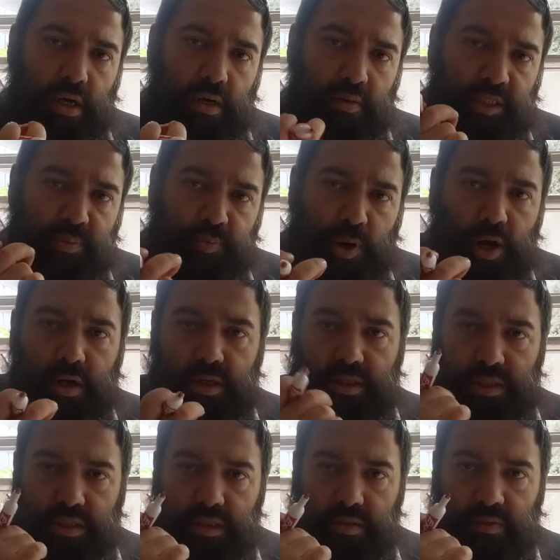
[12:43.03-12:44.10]

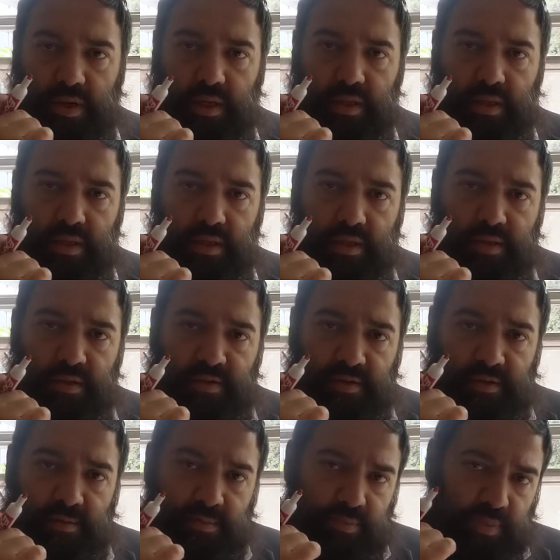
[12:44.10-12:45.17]
sparks, right,
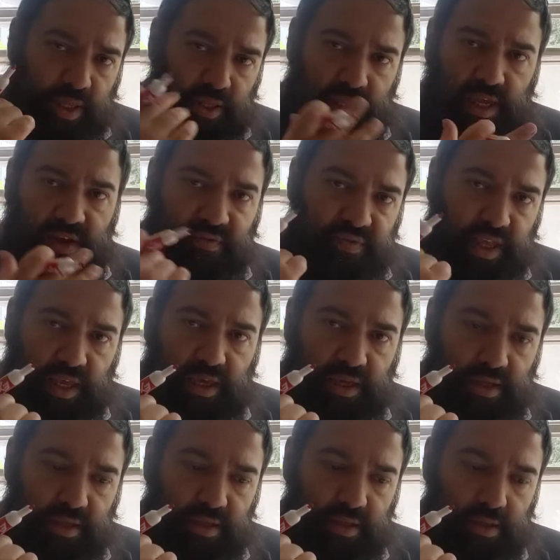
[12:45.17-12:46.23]
that they have
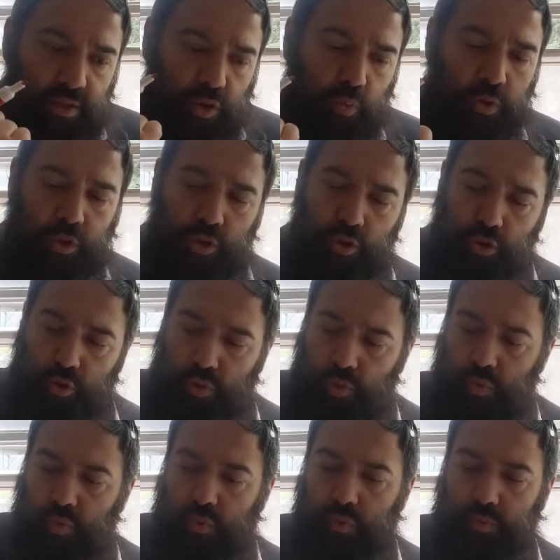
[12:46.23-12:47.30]
taken. So what do?
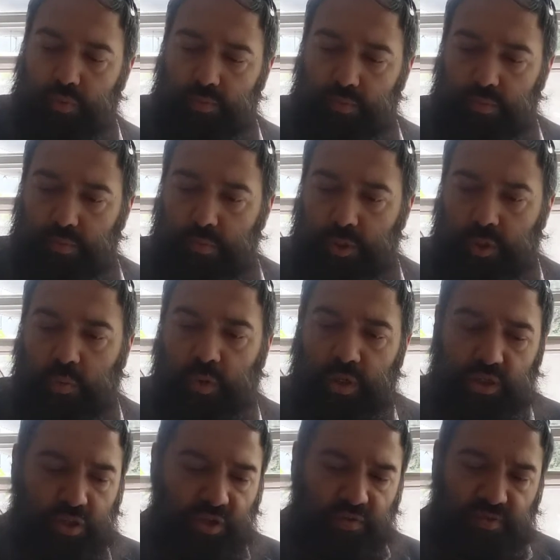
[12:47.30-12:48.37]
So
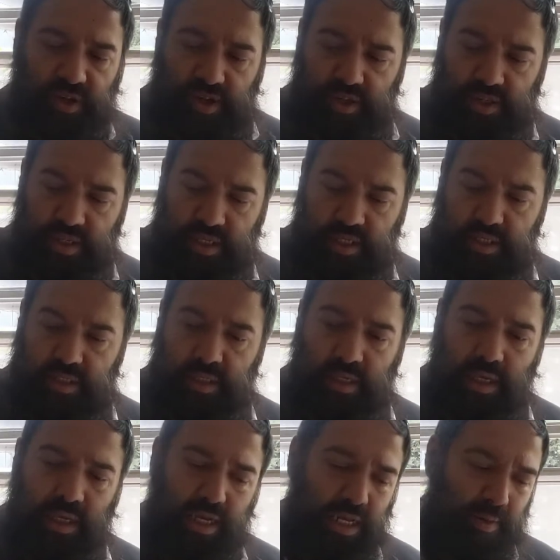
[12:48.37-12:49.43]
once you have done this,
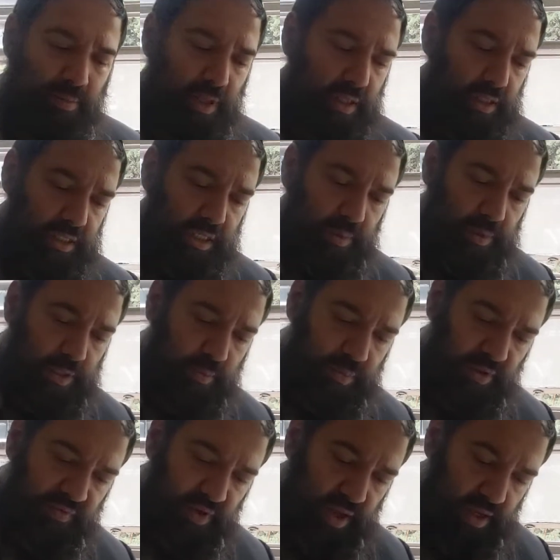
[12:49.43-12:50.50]
again, I'm a little
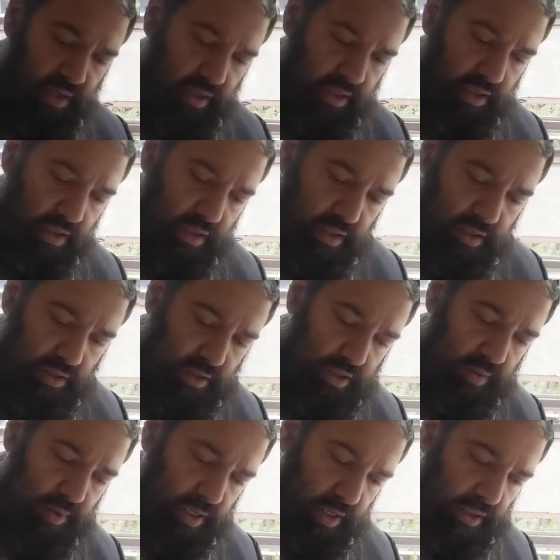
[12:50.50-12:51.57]
simplifying it just
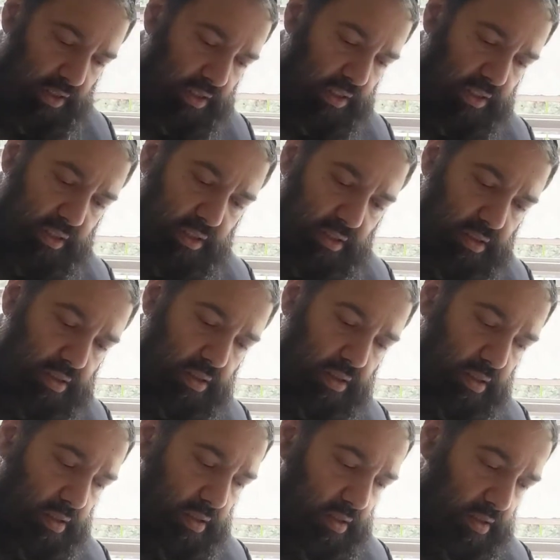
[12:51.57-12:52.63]
to make it easy
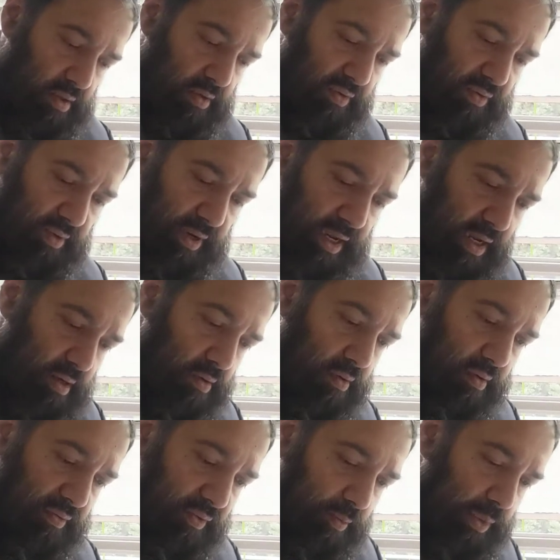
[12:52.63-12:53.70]
for now,
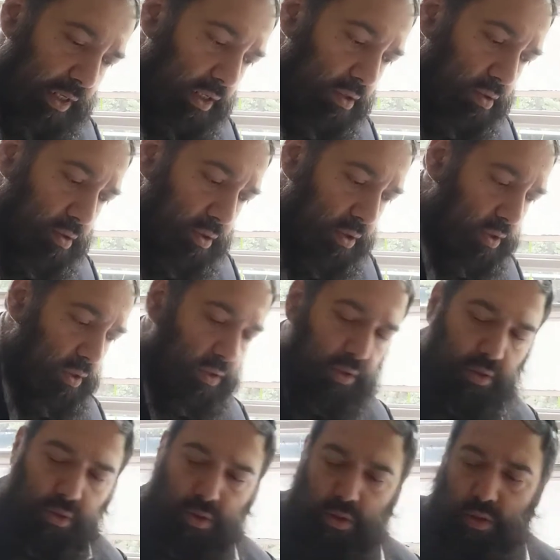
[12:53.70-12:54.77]
for beginners.
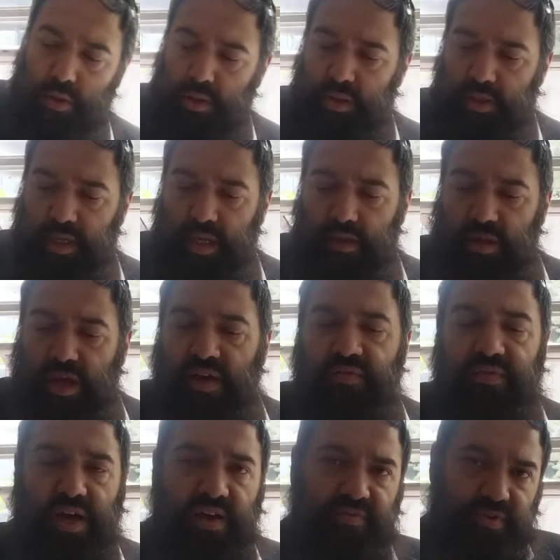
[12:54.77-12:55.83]
Then you
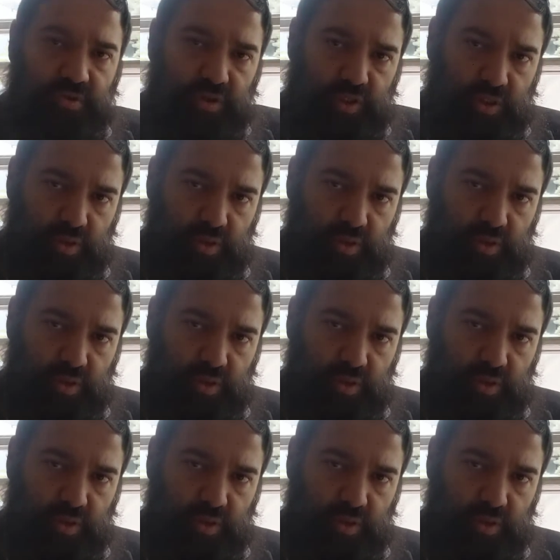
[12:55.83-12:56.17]
have, after you